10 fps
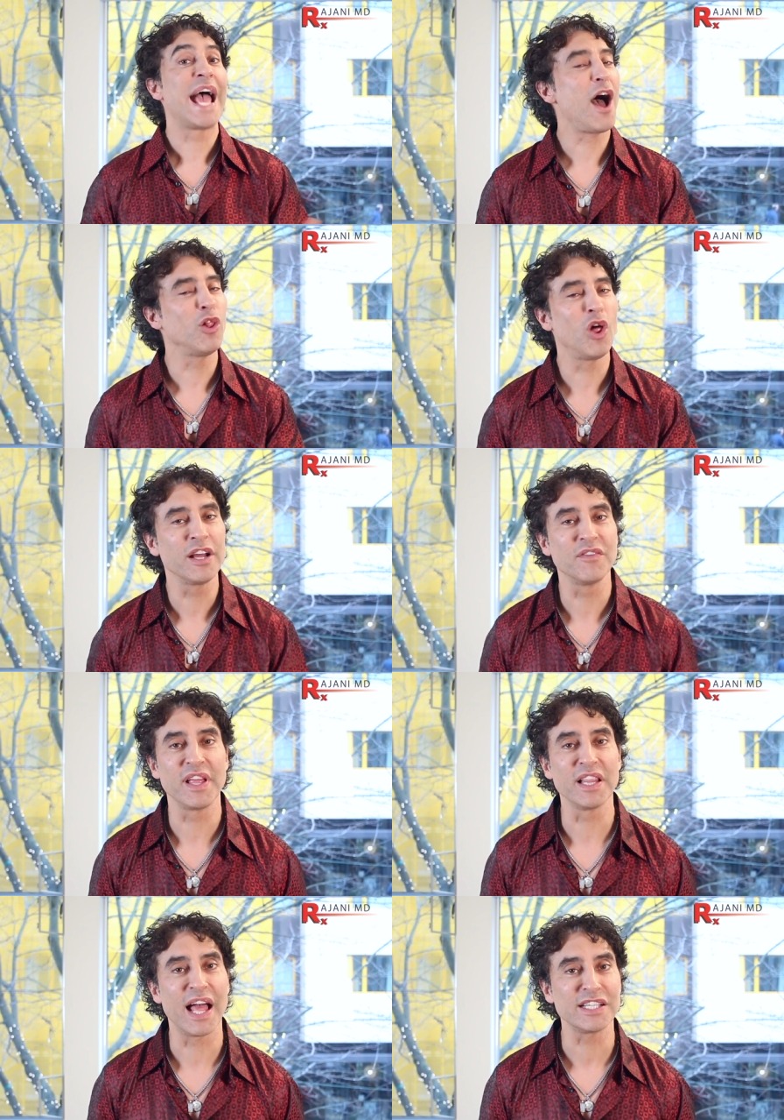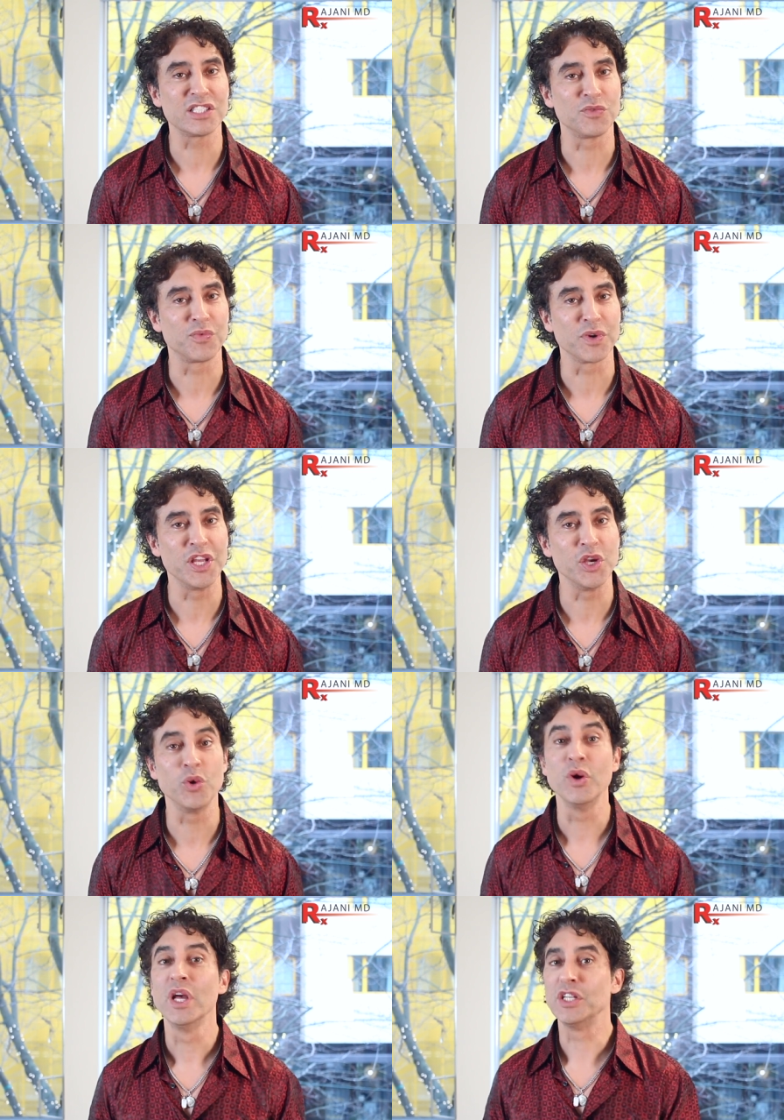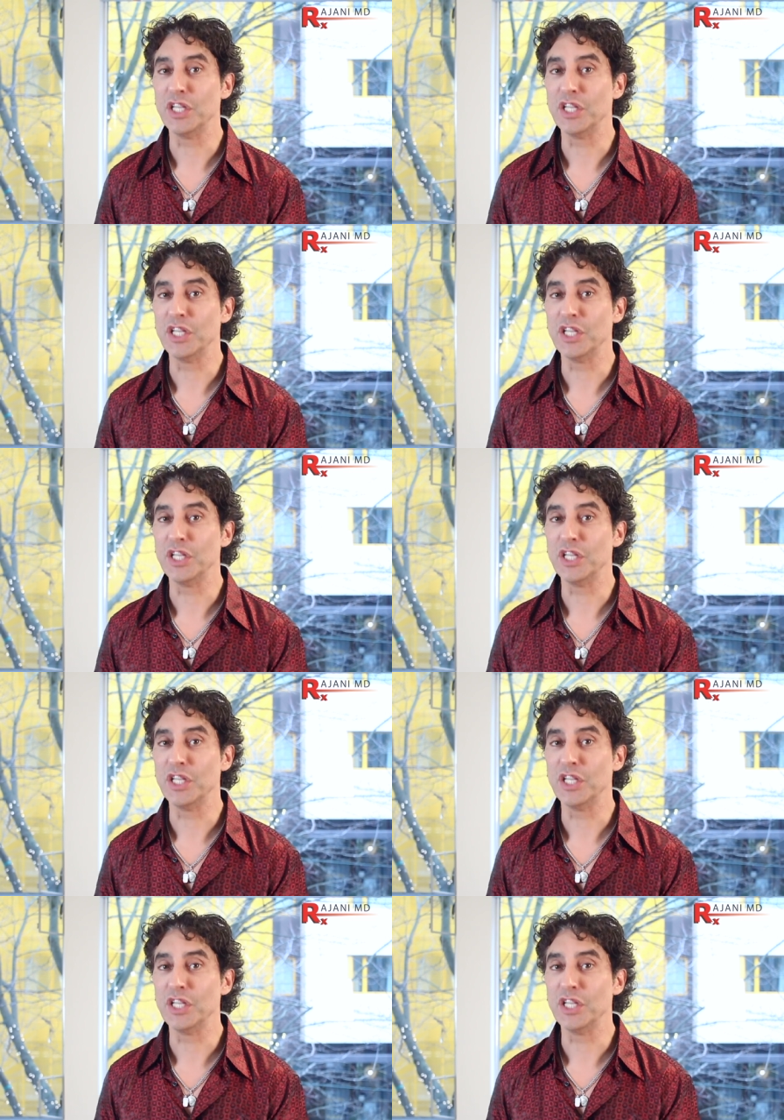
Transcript: How long have they lasted for you?